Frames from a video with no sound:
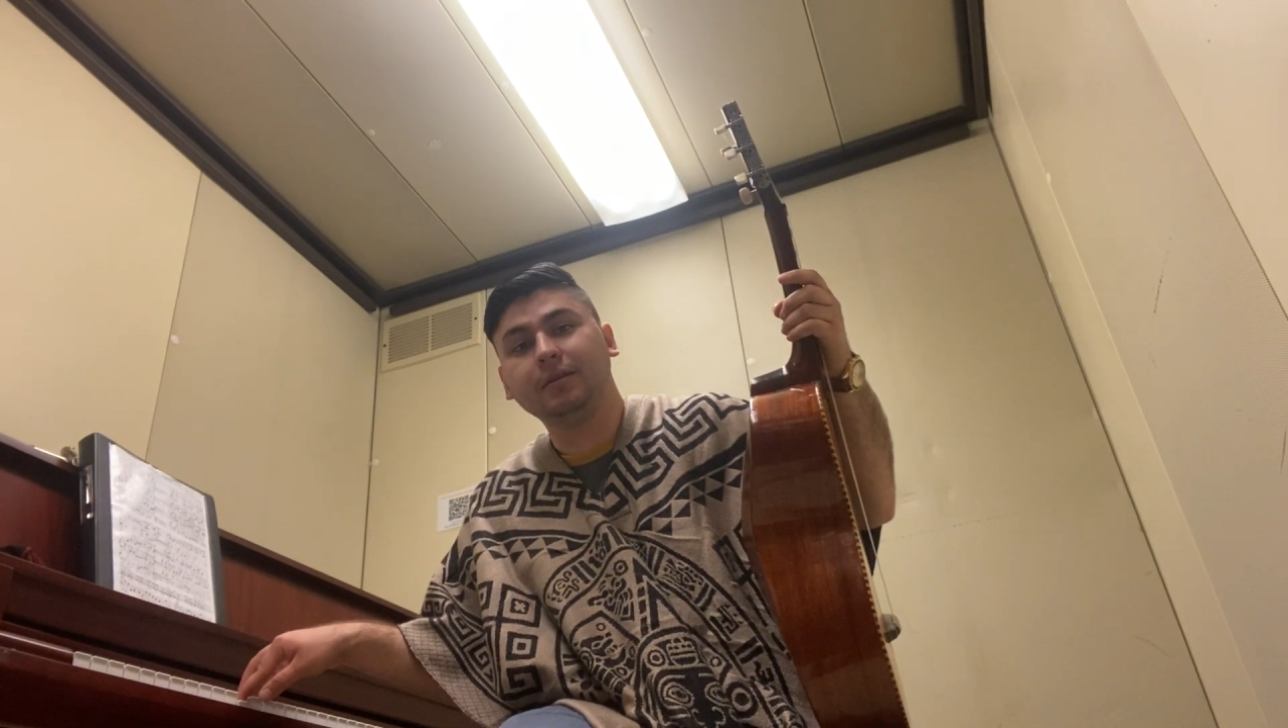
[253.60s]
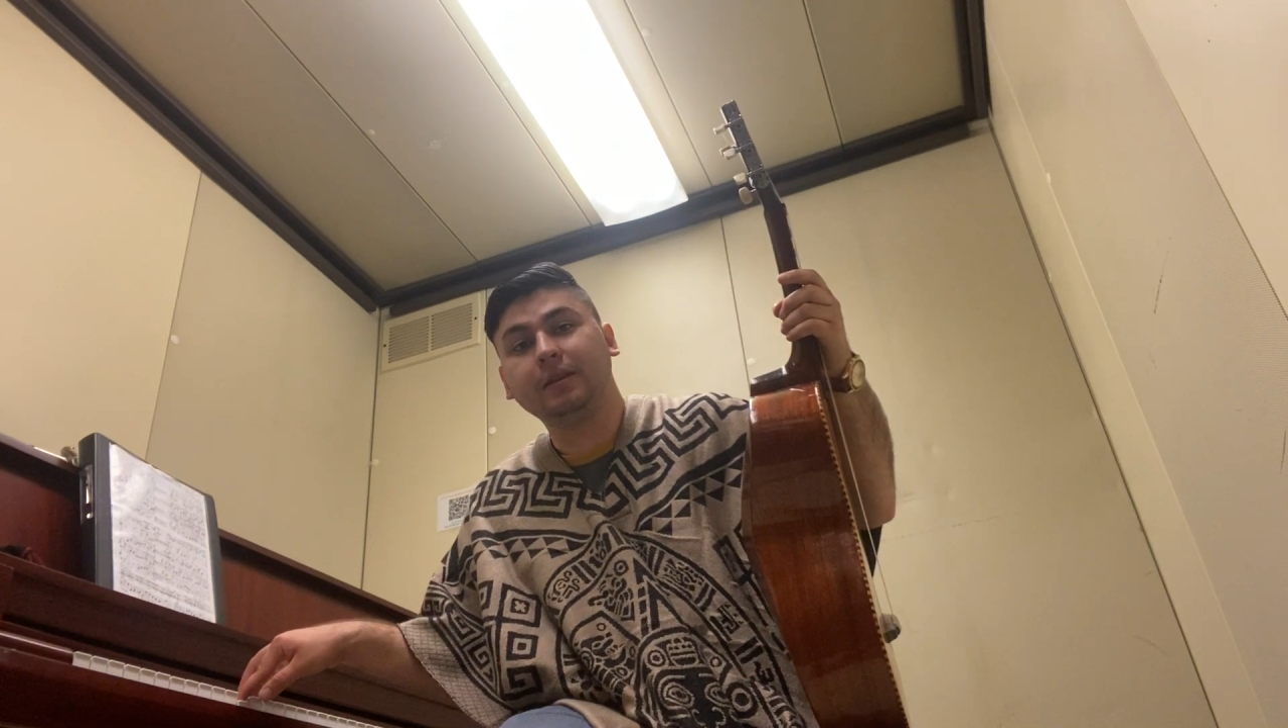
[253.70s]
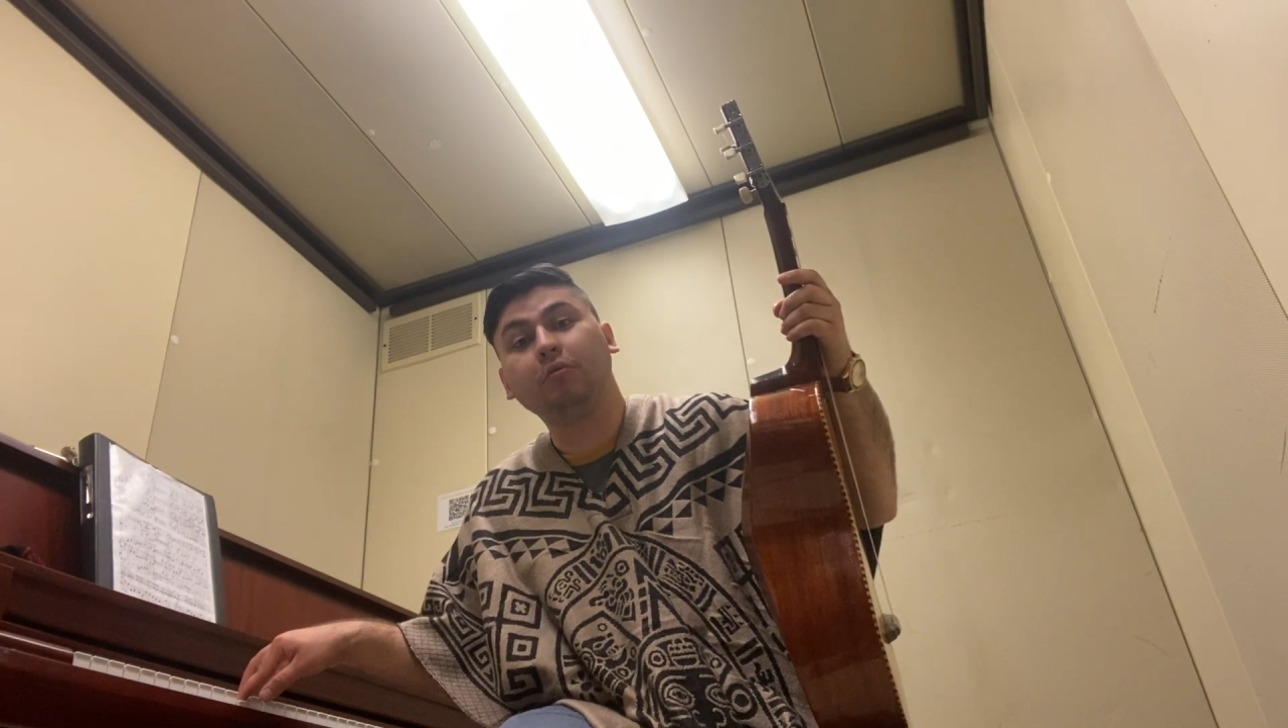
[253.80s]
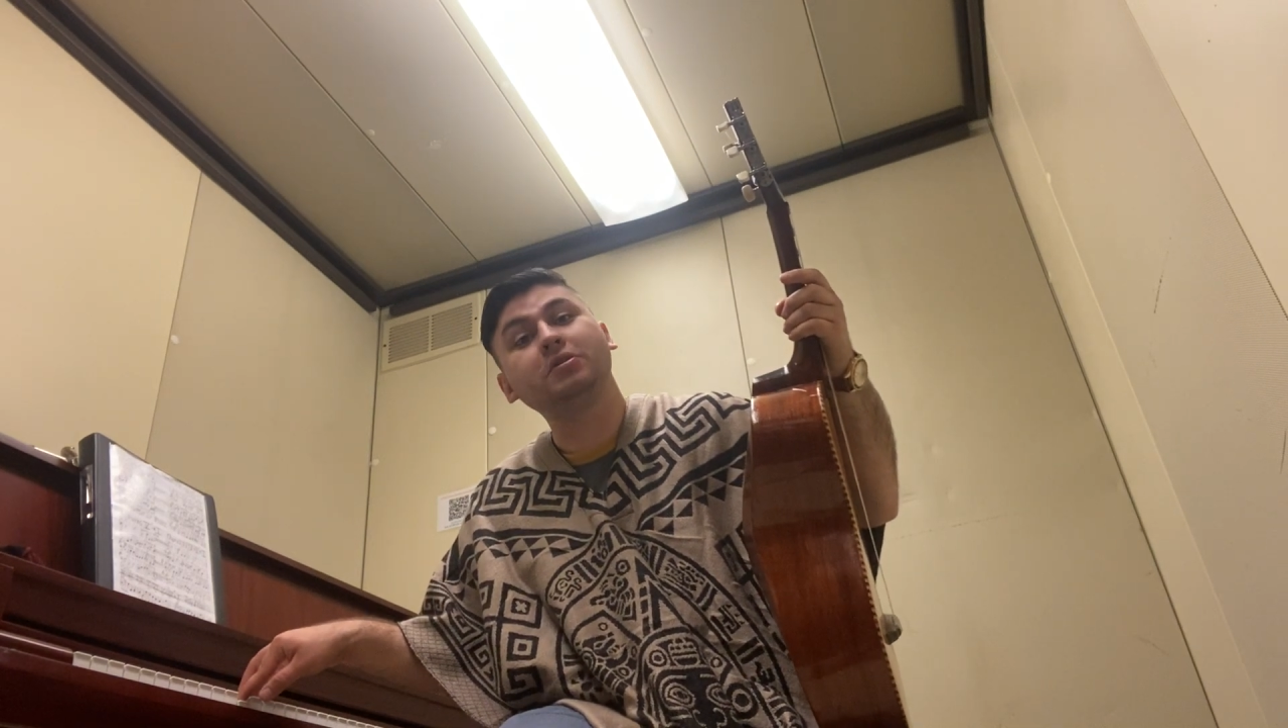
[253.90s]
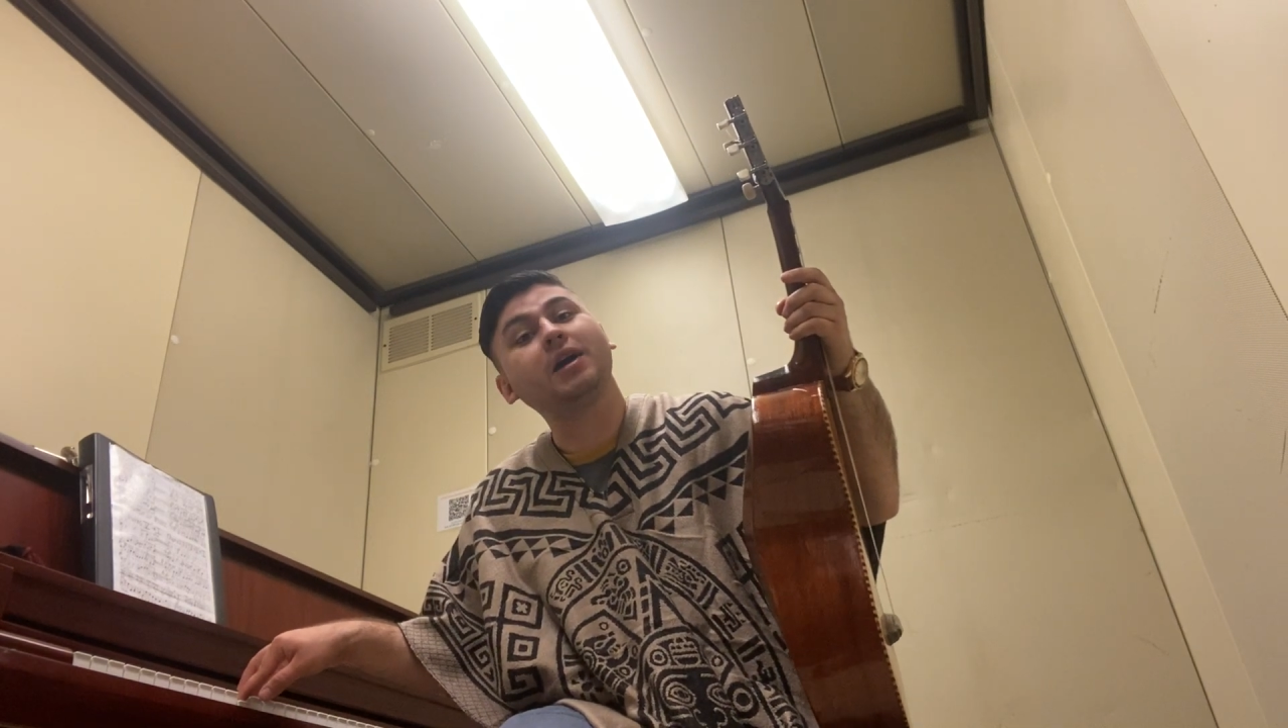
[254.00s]

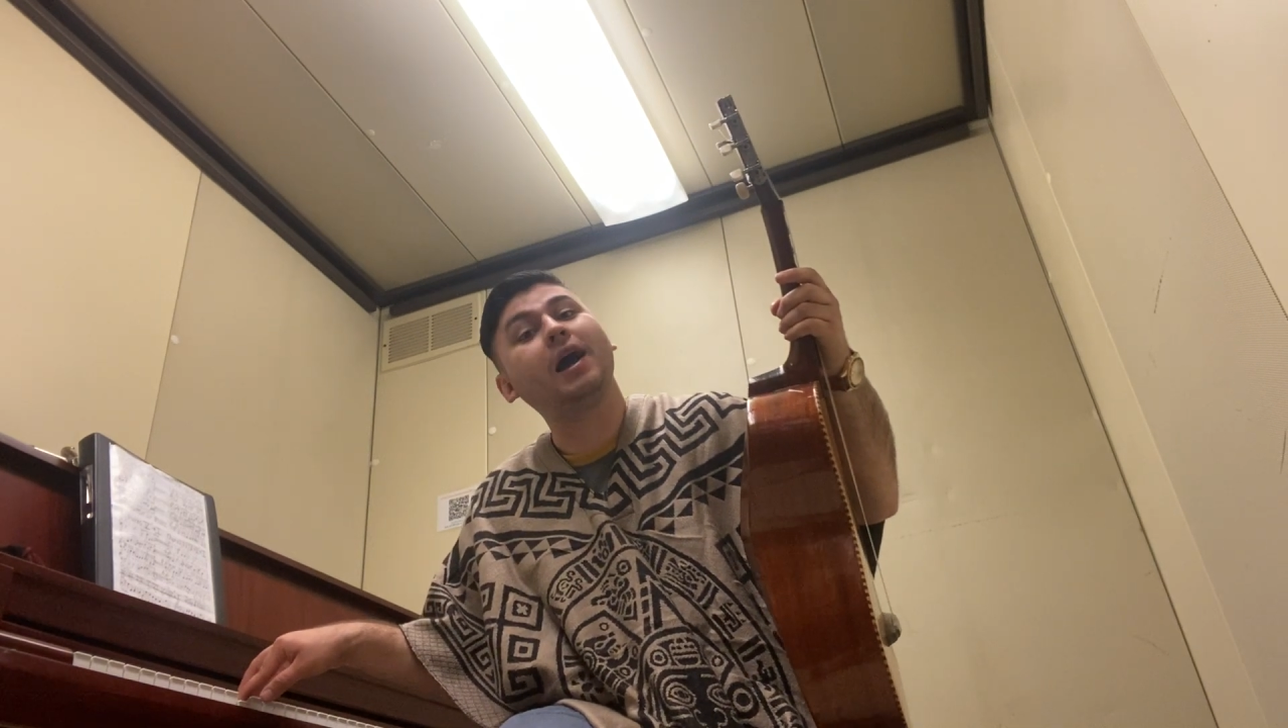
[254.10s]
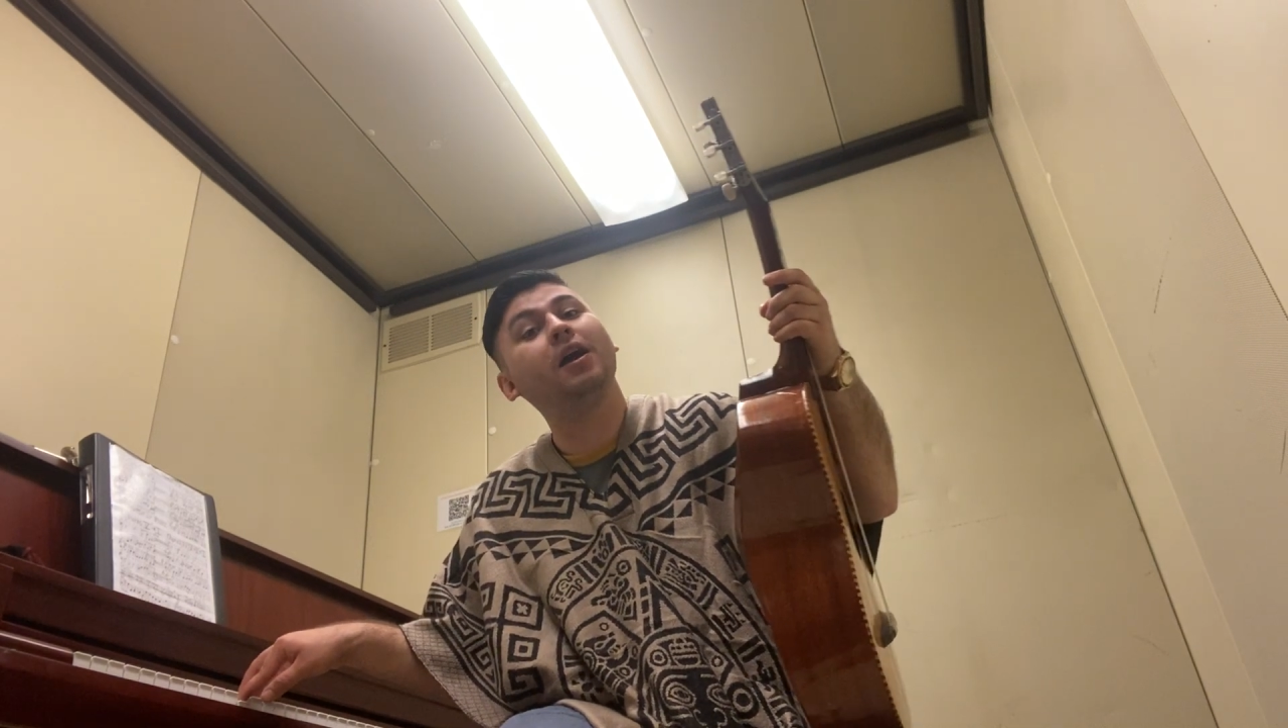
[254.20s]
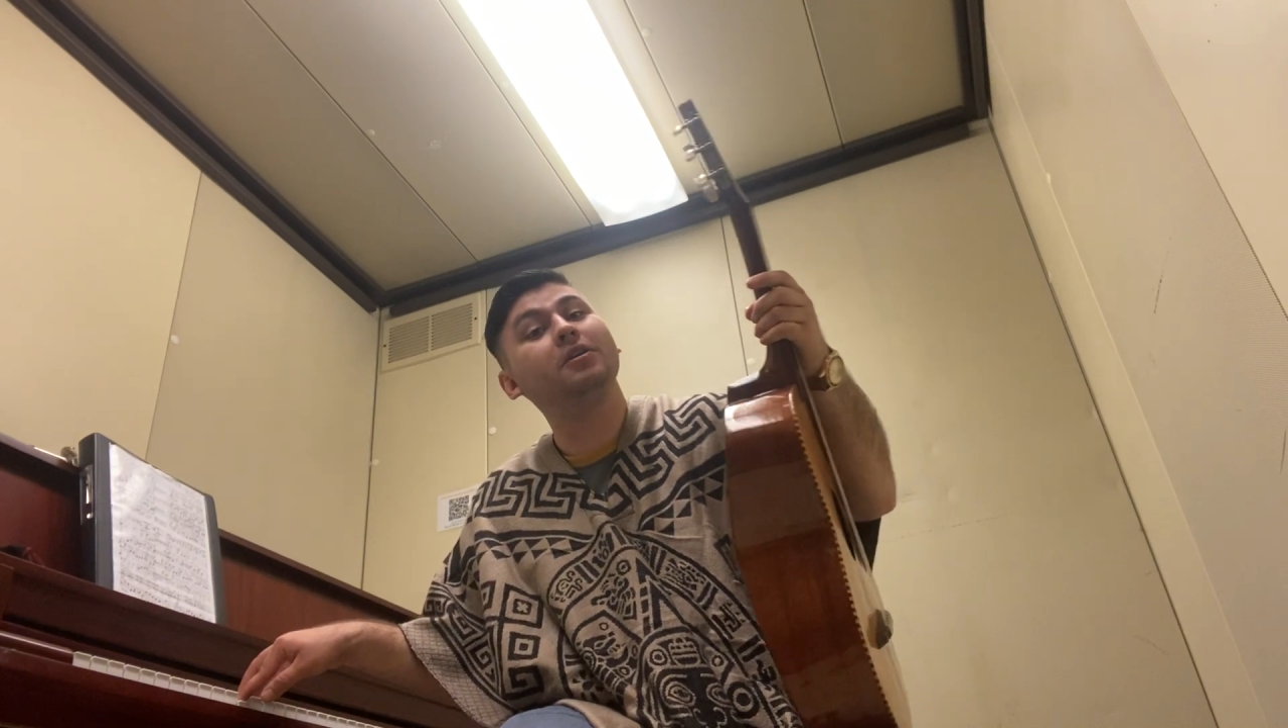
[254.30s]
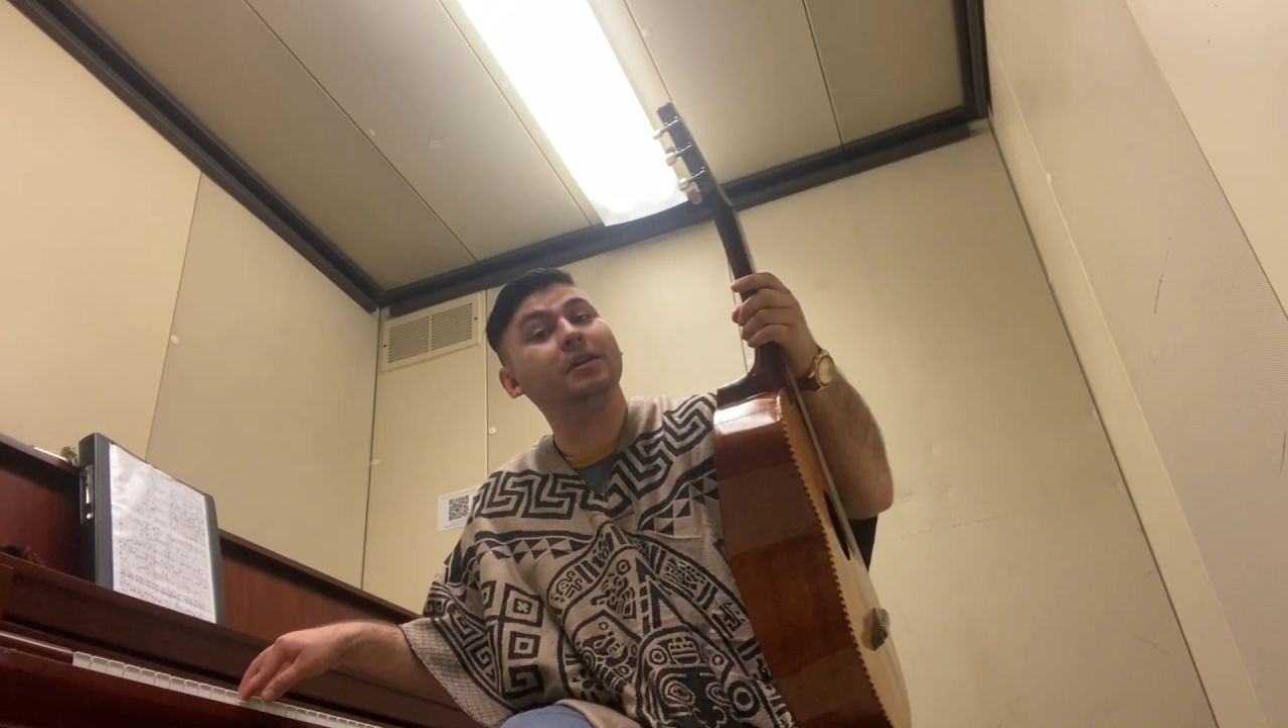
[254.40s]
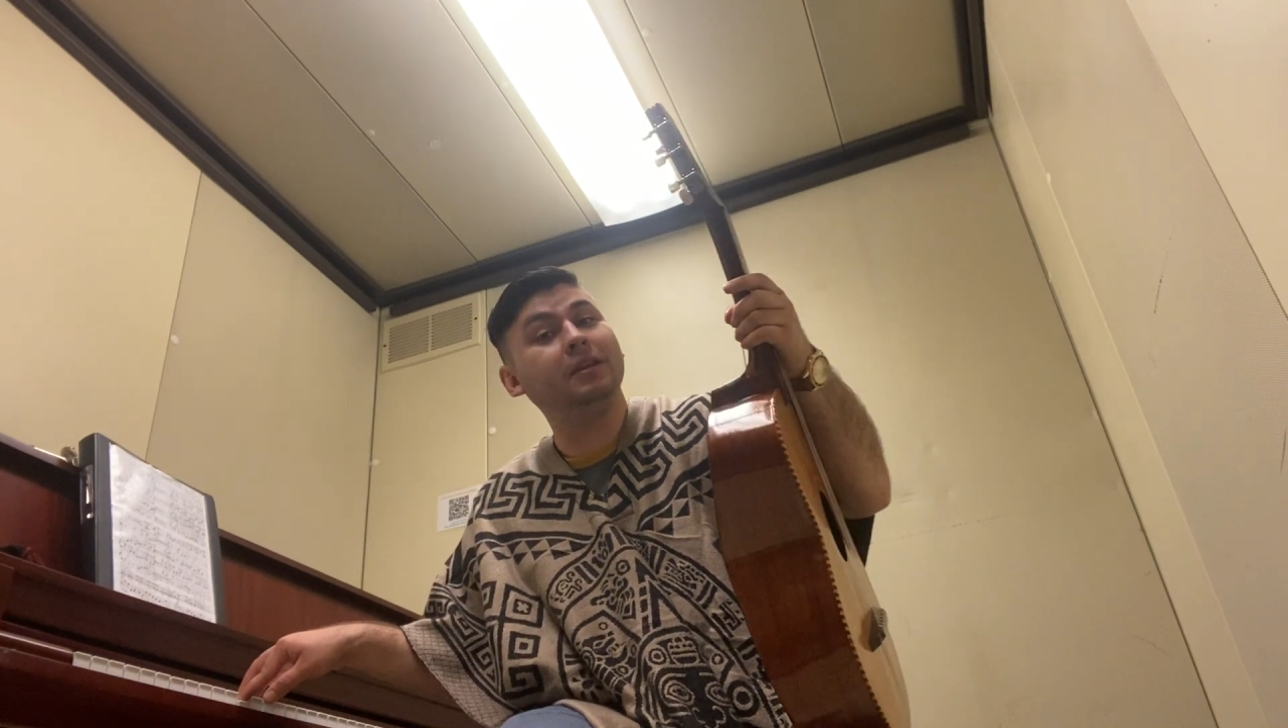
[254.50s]
Then what's
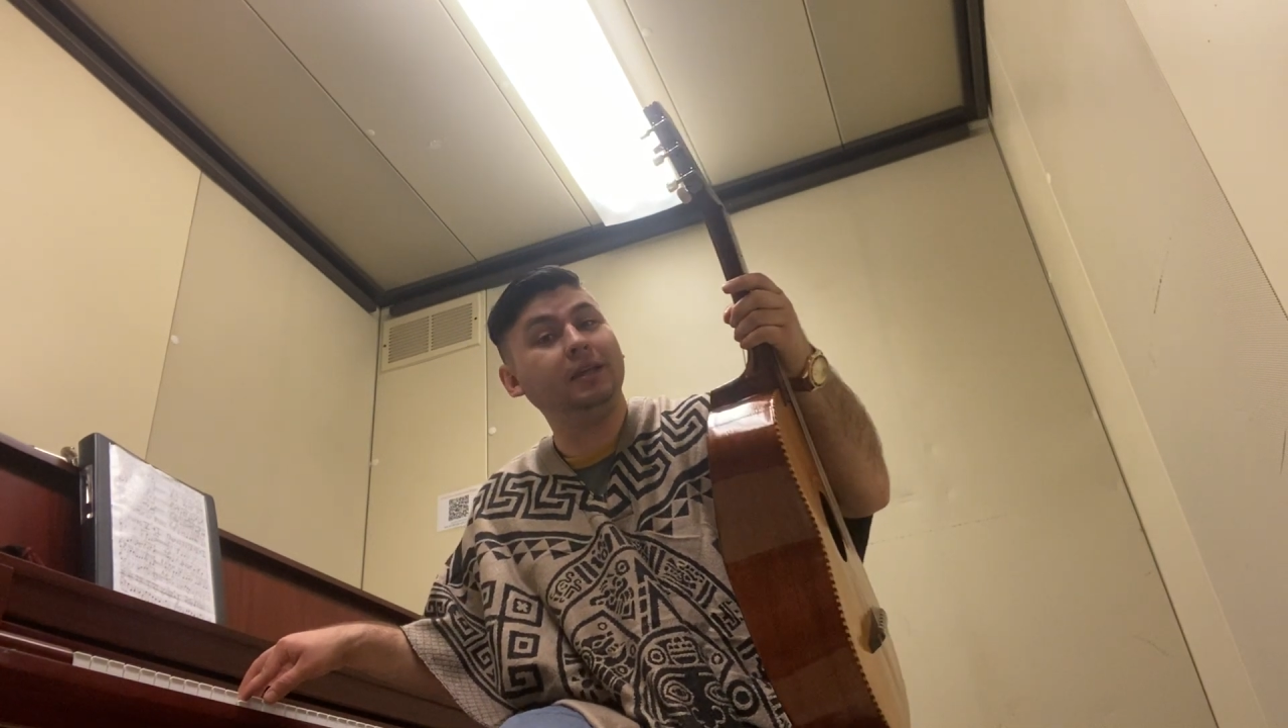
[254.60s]
higher than